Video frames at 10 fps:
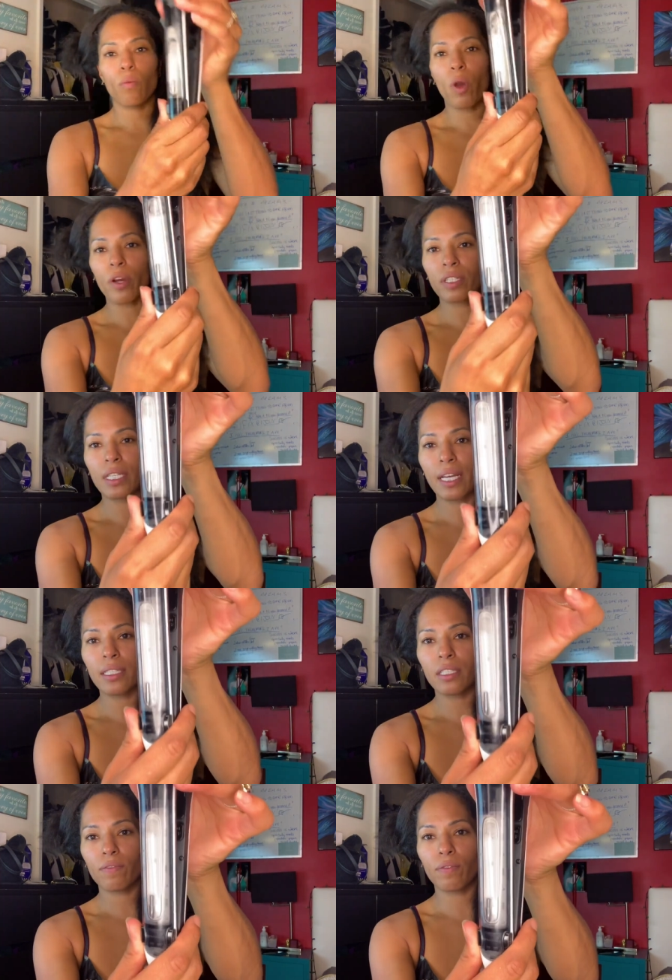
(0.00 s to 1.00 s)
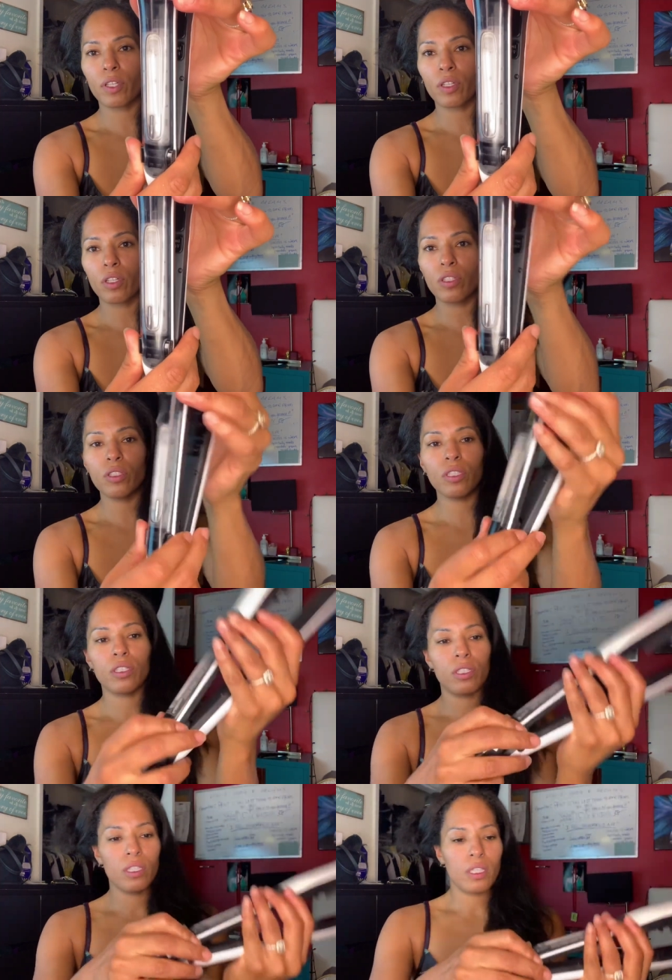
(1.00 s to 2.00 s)
water tank is filled.
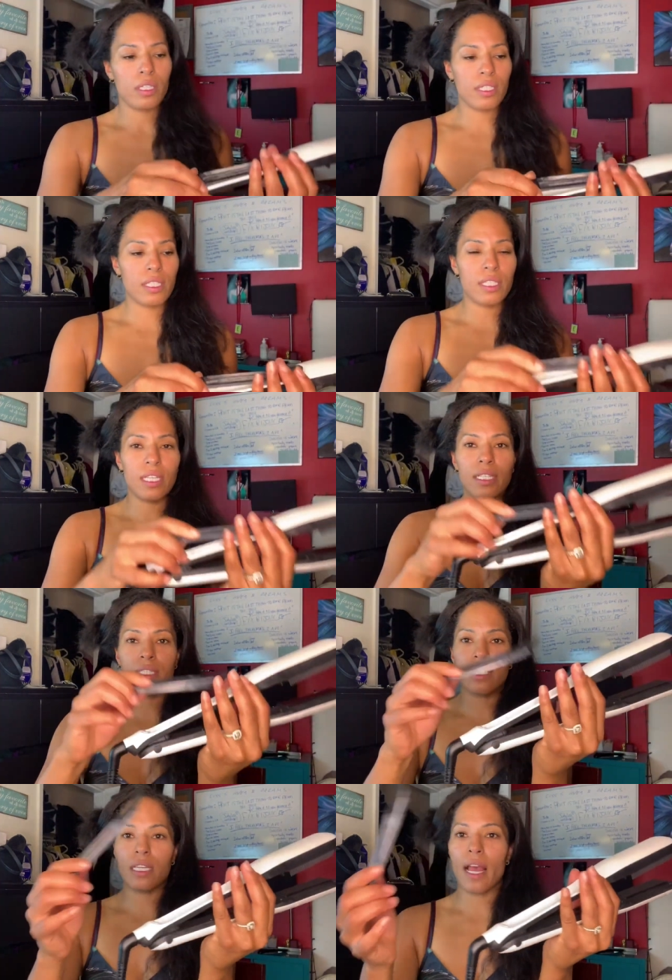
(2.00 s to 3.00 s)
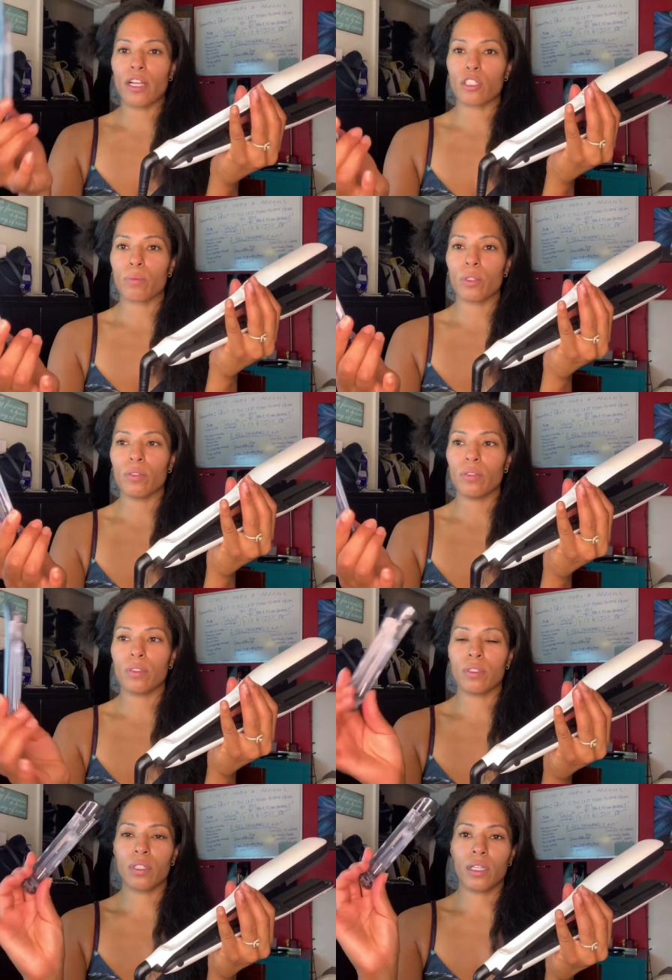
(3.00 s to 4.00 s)
This thing is detachable.
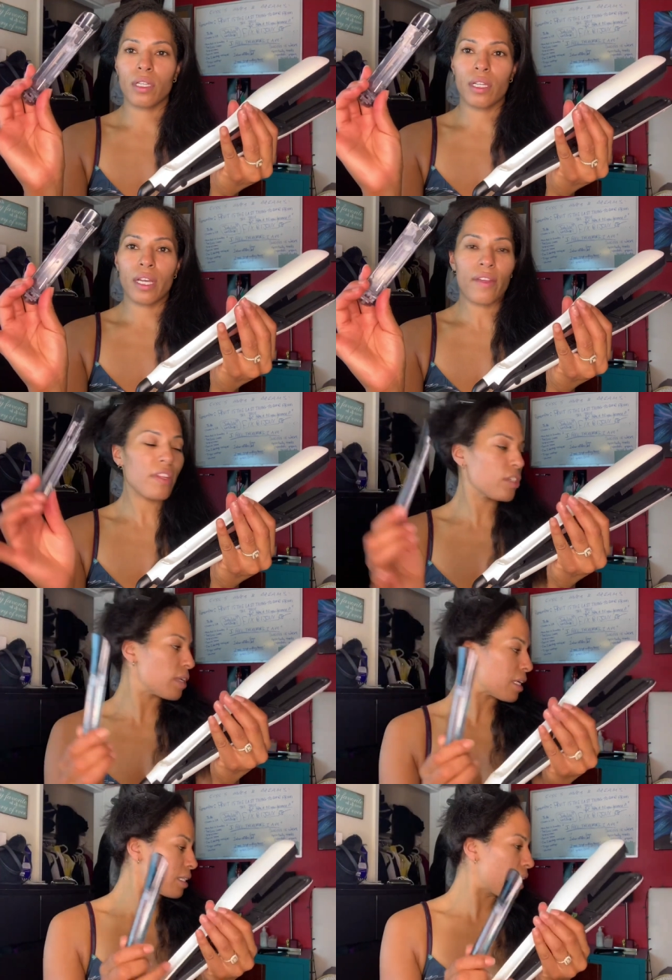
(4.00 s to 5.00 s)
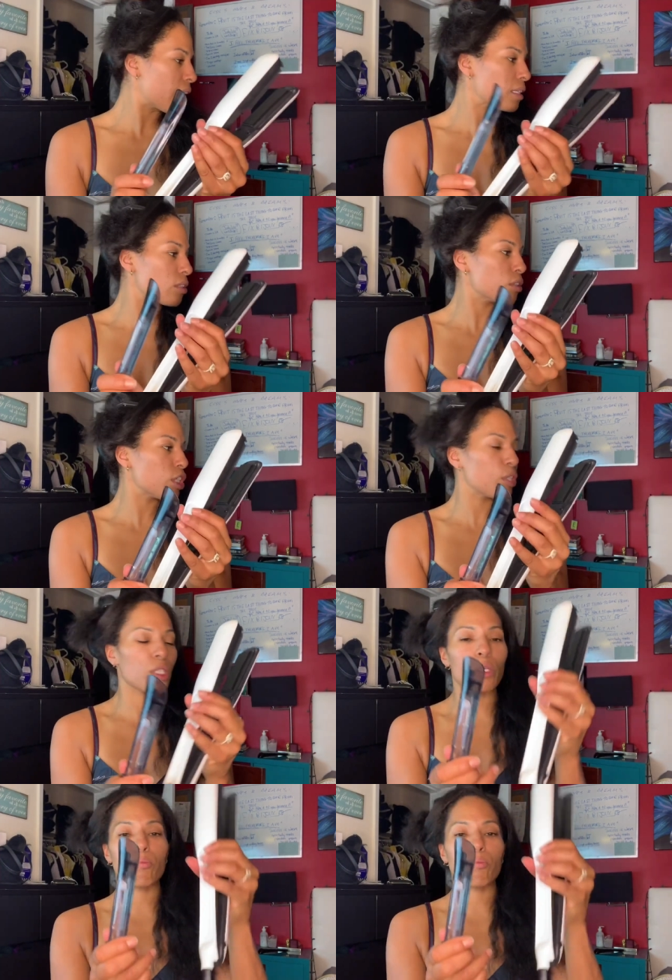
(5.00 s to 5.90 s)
And then you get a tiny little cute little